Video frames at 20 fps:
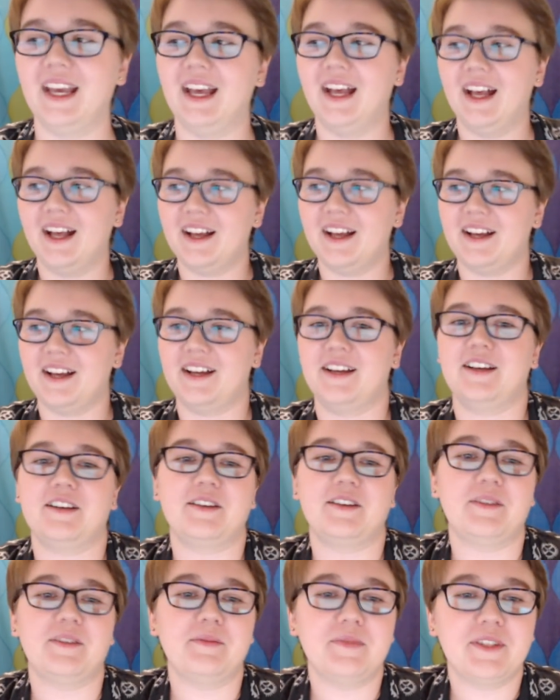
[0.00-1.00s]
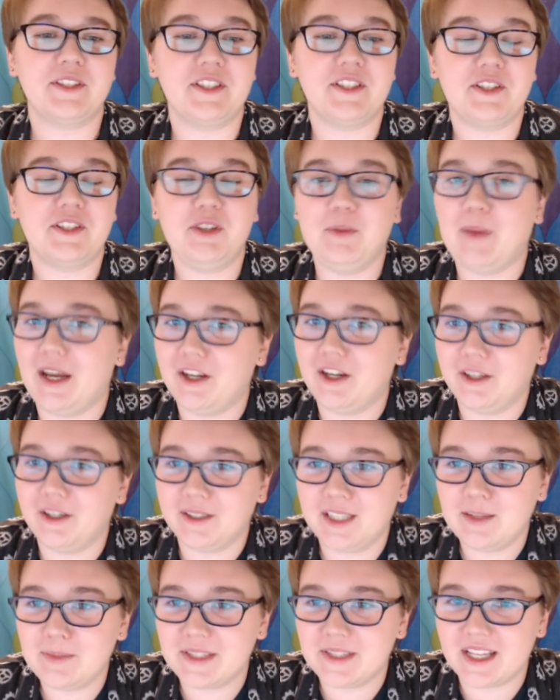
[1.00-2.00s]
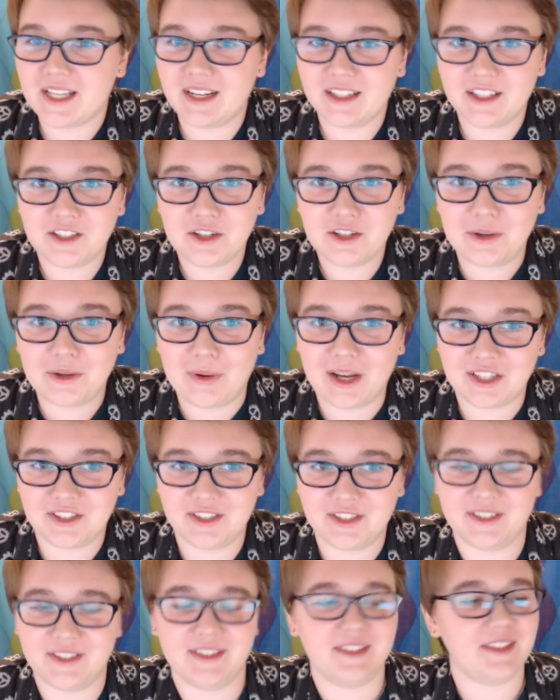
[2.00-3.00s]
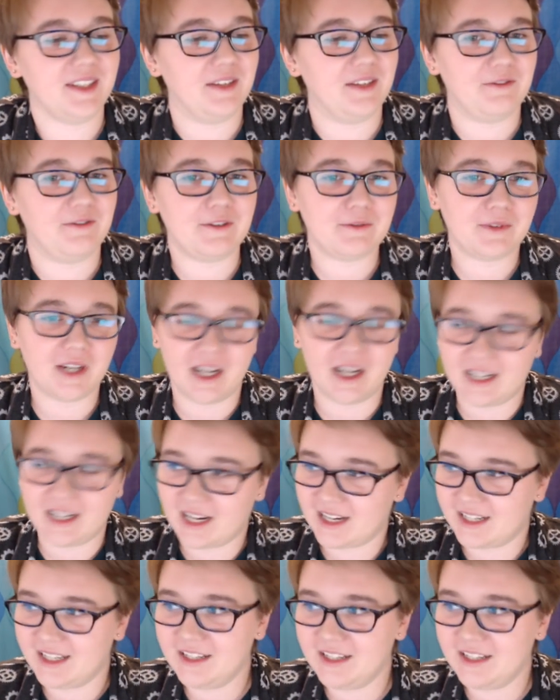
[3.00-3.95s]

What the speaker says: So just a reminder to keep sending in your questions if you've got any.